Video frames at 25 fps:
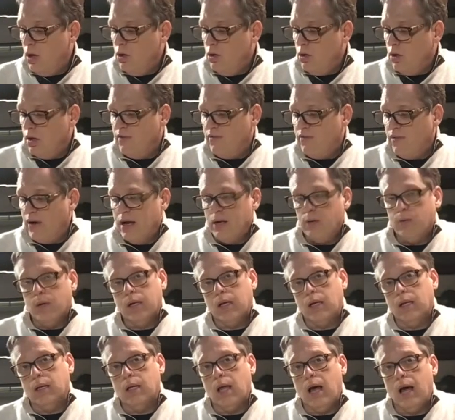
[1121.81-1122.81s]
You could find one
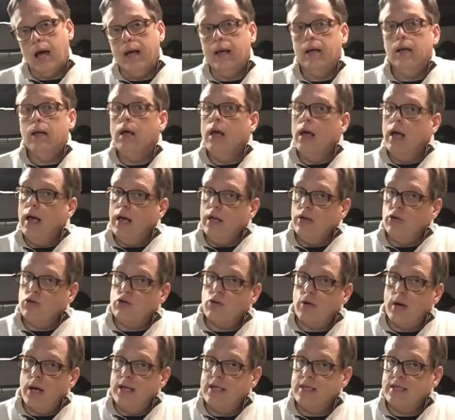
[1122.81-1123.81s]
online and
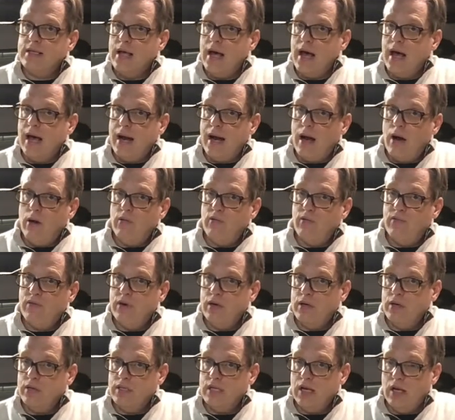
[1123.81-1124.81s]
trace that out for
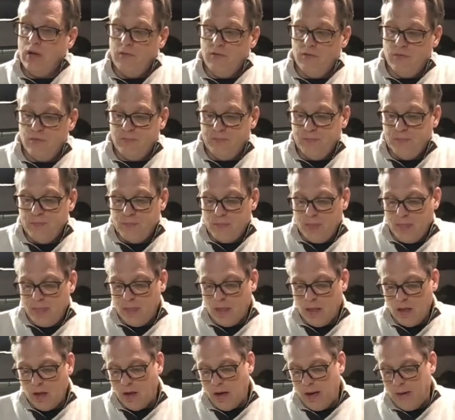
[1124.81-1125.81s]
yourself.
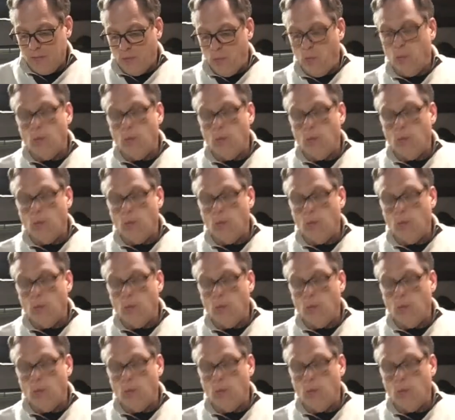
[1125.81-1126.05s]
All right.